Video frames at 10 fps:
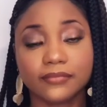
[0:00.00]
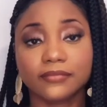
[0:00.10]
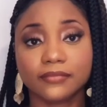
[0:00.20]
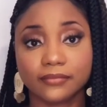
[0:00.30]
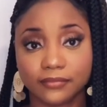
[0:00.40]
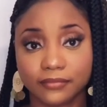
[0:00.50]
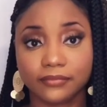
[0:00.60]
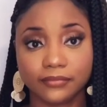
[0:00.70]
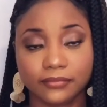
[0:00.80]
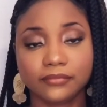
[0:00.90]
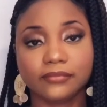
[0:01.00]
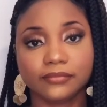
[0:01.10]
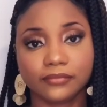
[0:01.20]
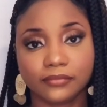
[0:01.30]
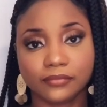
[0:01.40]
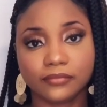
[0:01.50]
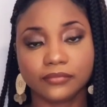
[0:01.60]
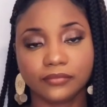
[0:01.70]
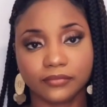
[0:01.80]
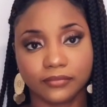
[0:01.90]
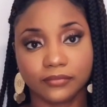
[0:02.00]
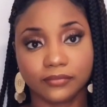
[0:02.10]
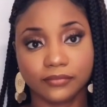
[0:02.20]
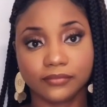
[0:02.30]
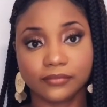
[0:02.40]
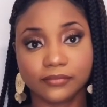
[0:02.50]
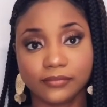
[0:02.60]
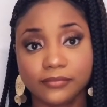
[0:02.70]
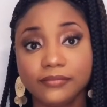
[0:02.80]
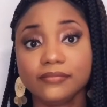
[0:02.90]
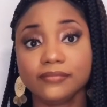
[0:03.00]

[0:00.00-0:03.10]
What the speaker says: This person isn't speaking.